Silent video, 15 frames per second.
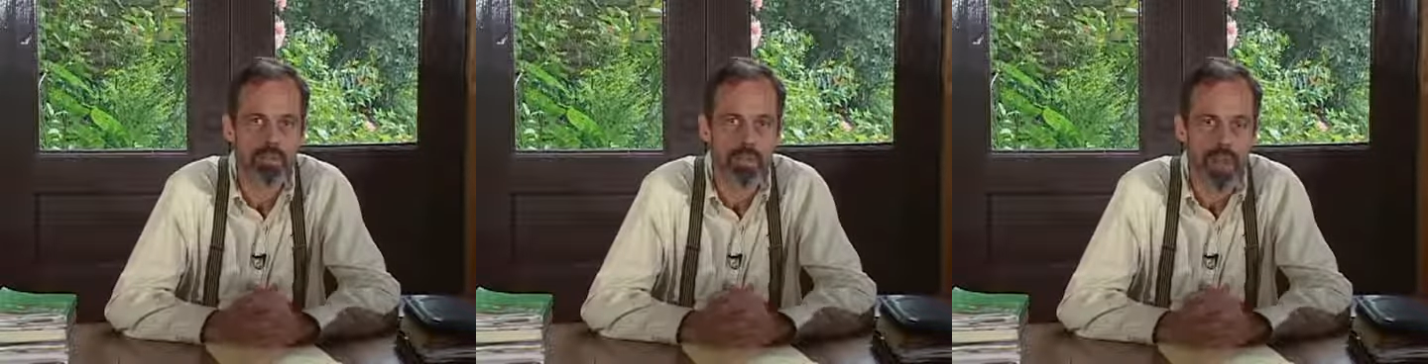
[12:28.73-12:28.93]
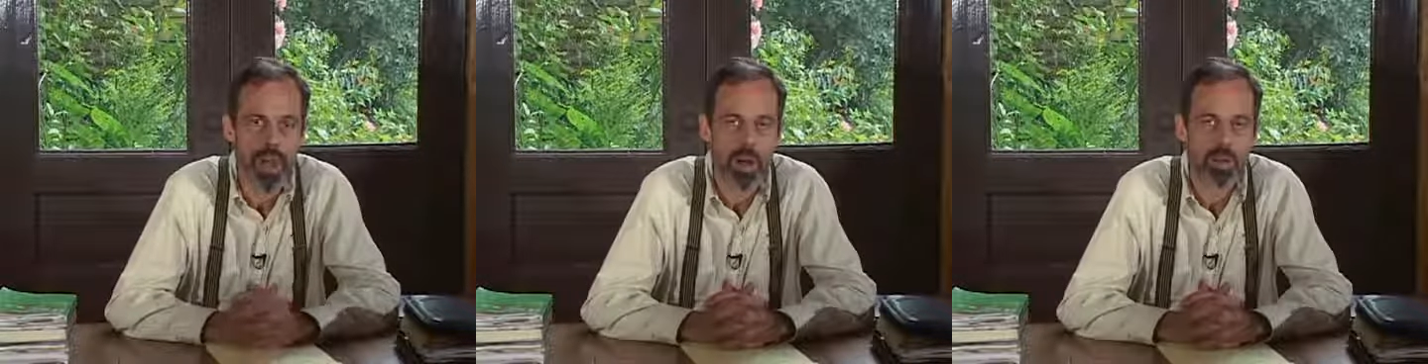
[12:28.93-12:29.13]

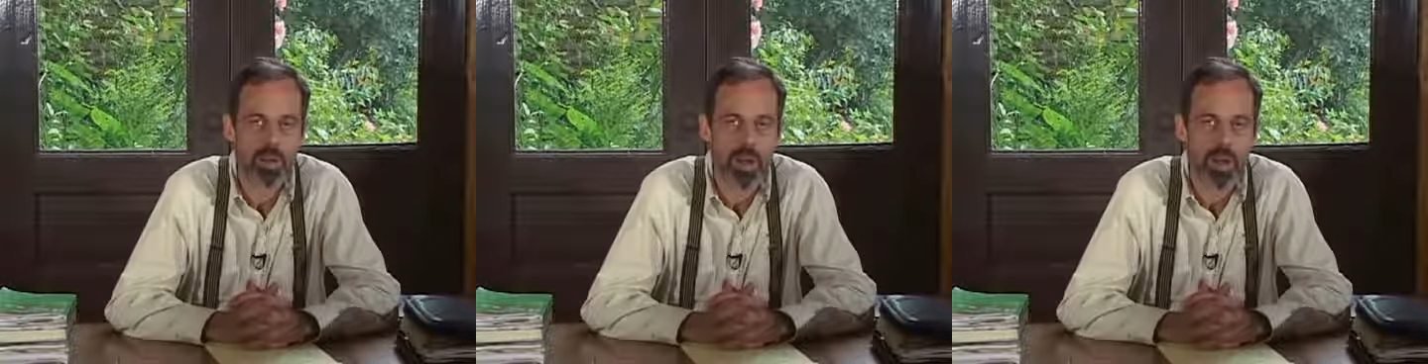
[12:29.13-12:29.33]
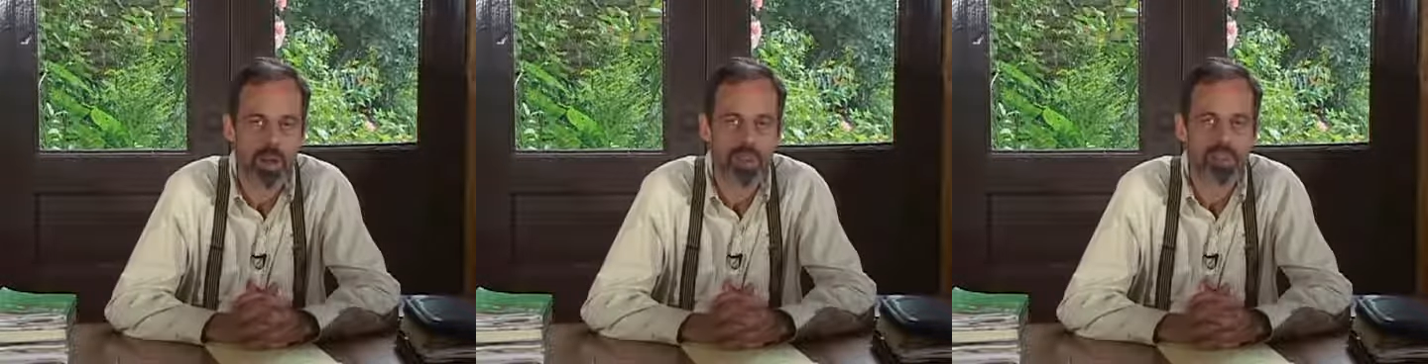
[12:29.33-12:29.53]

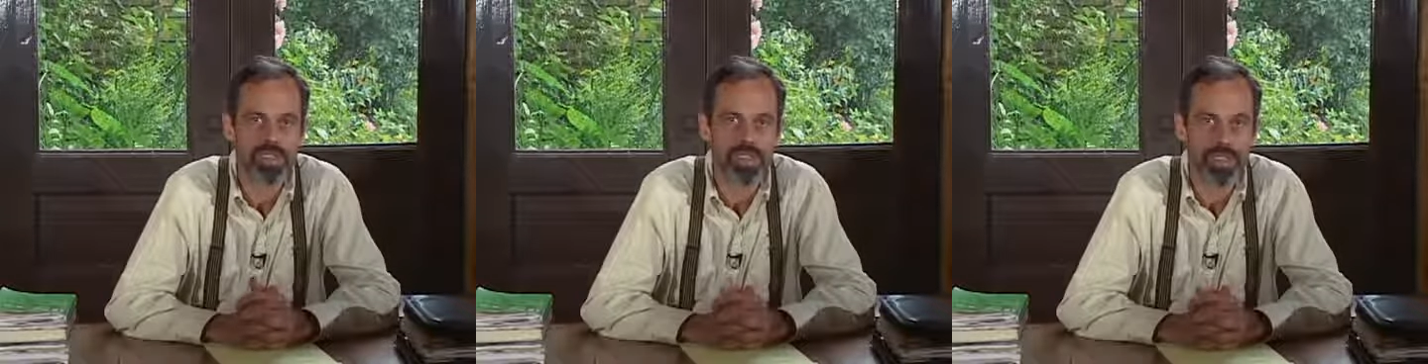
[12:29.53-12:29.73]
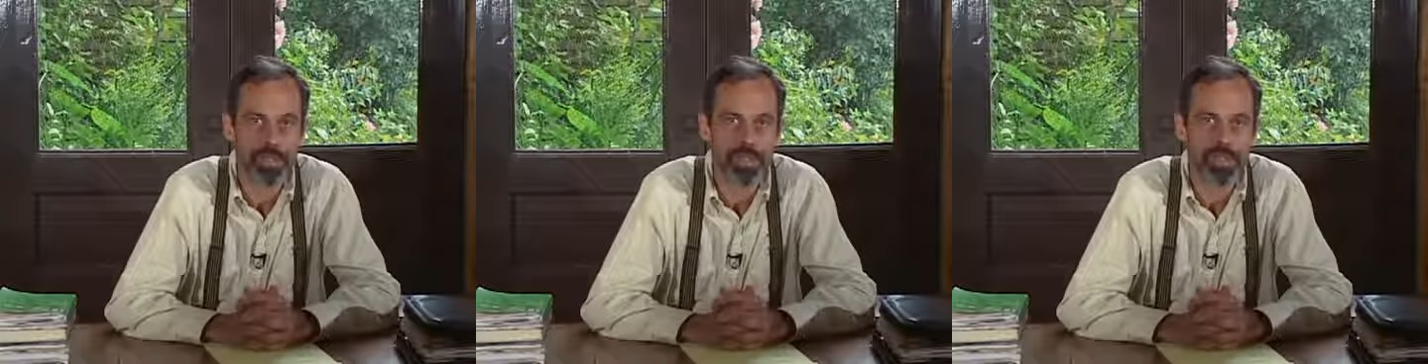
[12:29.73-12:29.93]
compounds
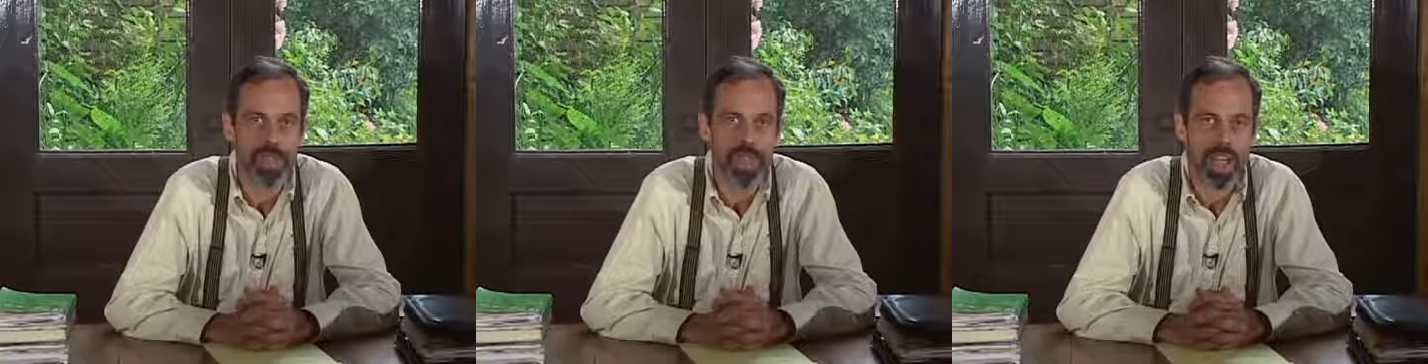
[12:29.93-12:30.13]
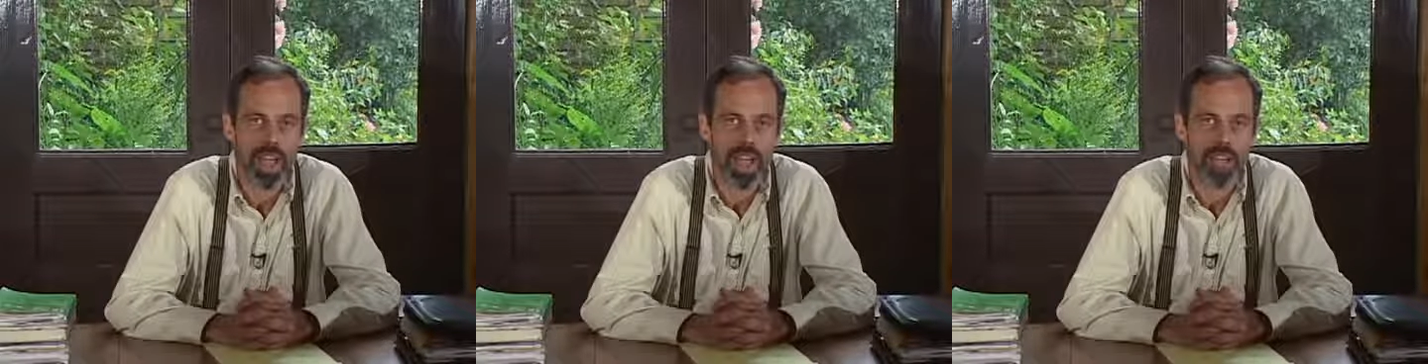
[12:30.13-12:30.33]
in the
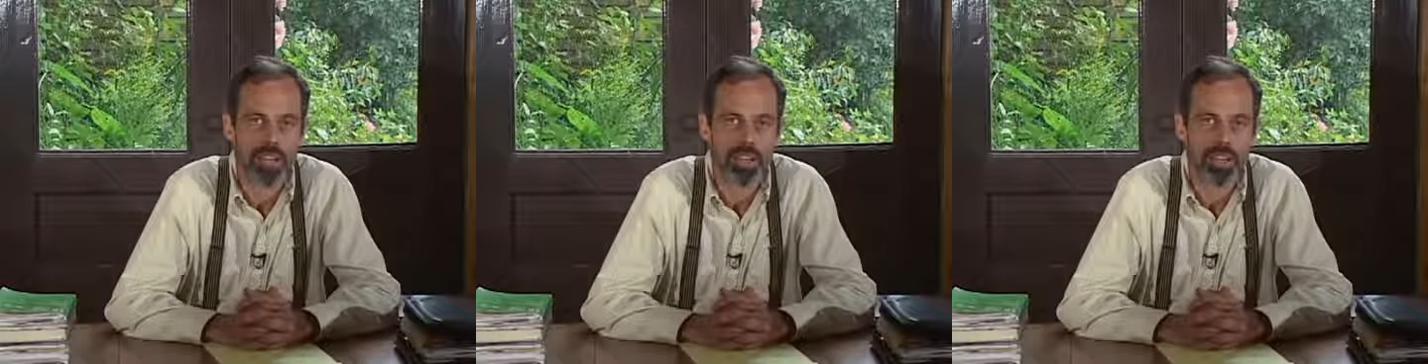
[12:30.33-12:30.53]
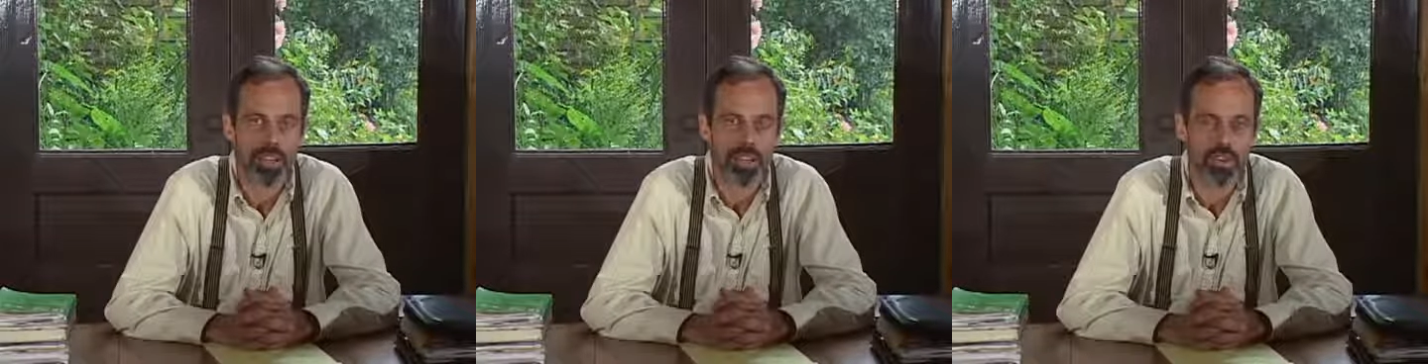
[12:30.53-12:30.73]

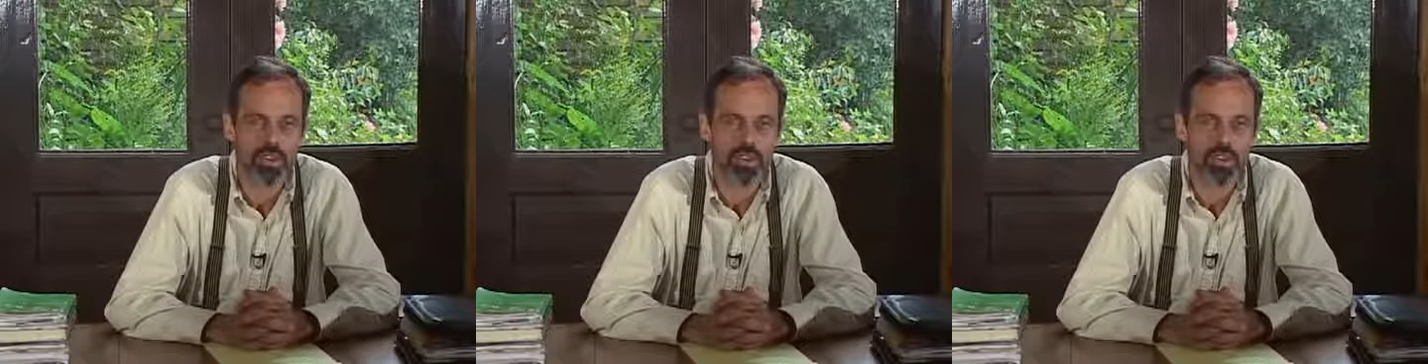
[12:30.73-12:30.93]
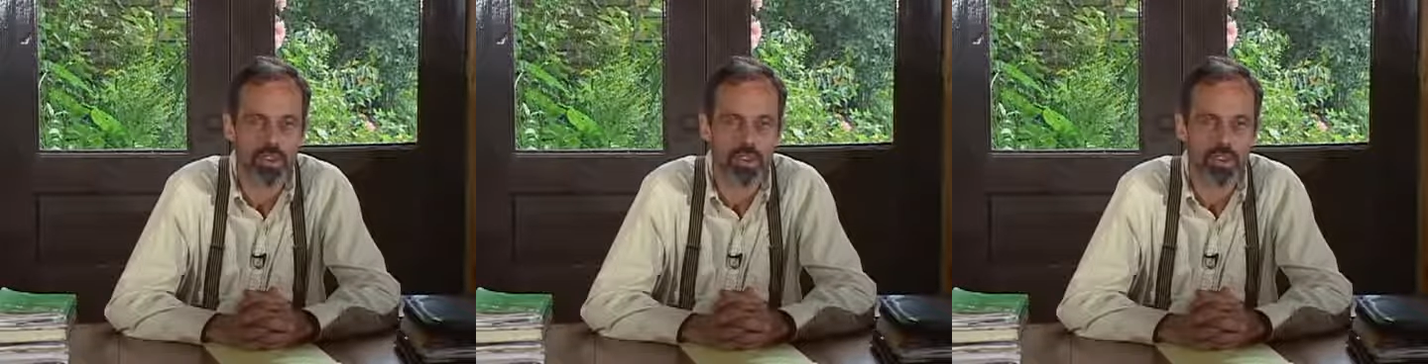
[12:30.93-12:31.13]
plant that are
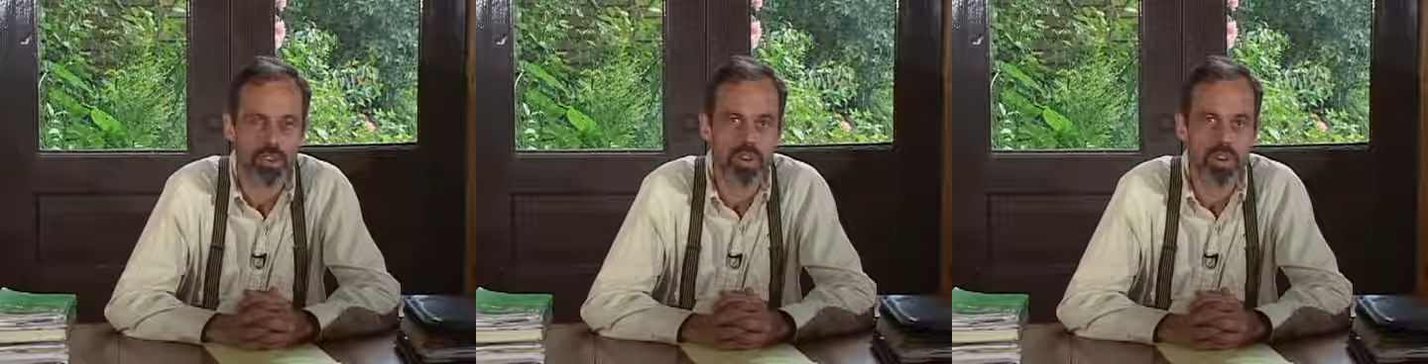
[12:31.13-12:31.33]
stored